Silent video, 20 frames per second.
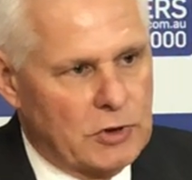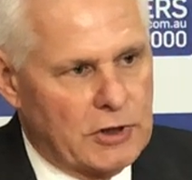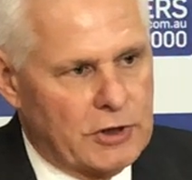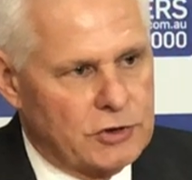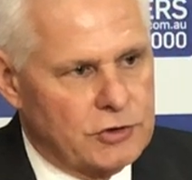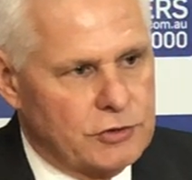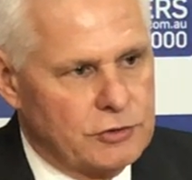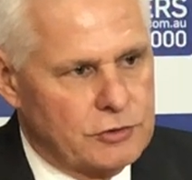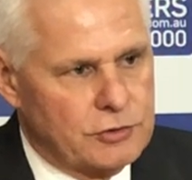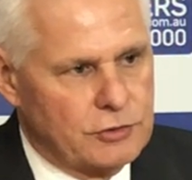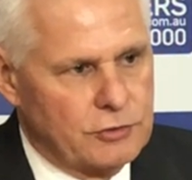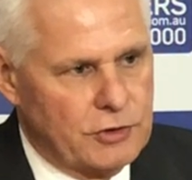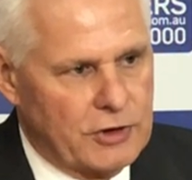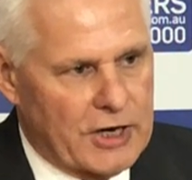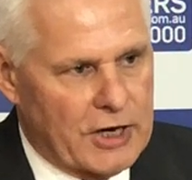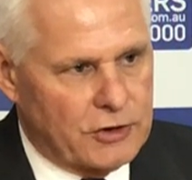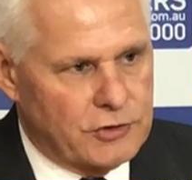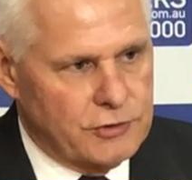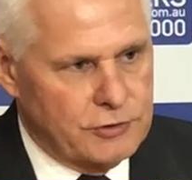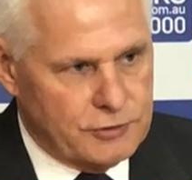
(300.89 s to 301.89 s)
relation to
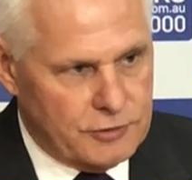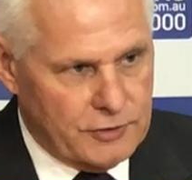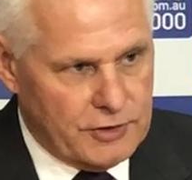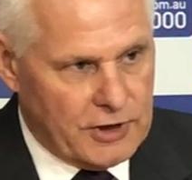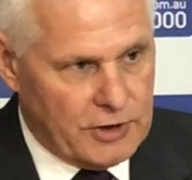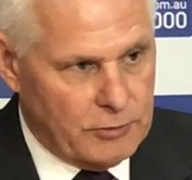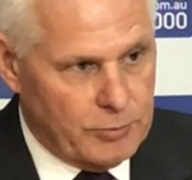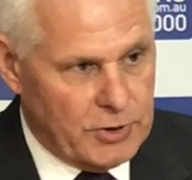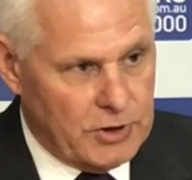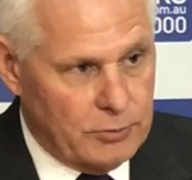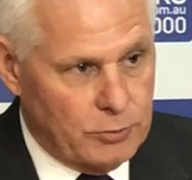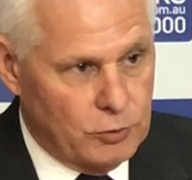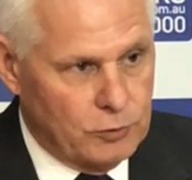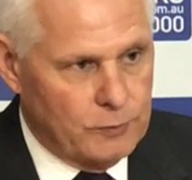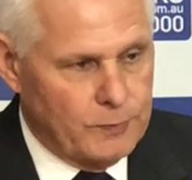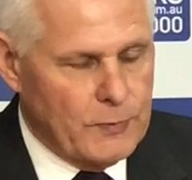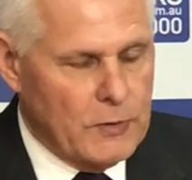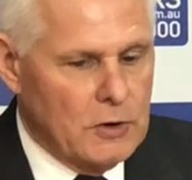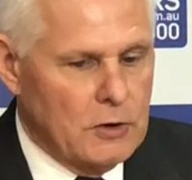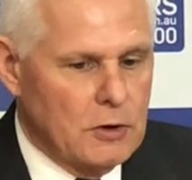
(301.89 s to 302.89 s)
the actions of the other people.
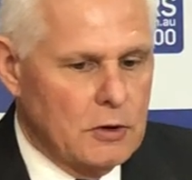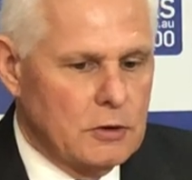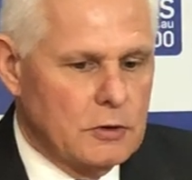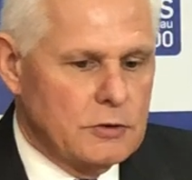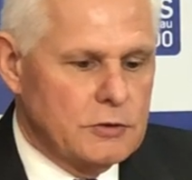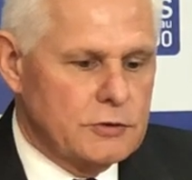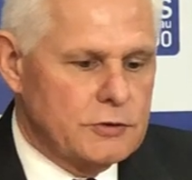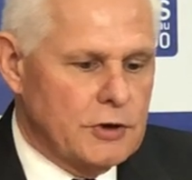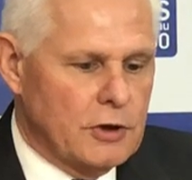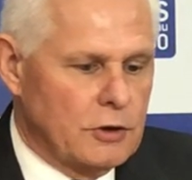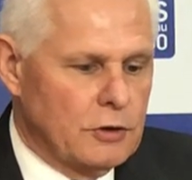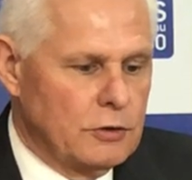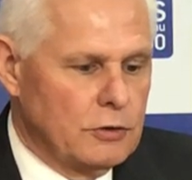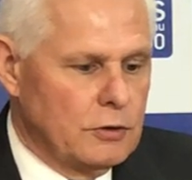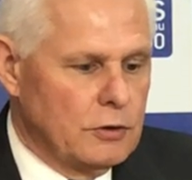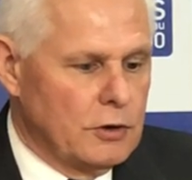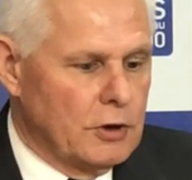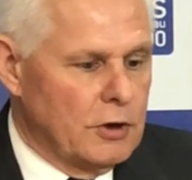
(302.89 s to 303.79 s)
So,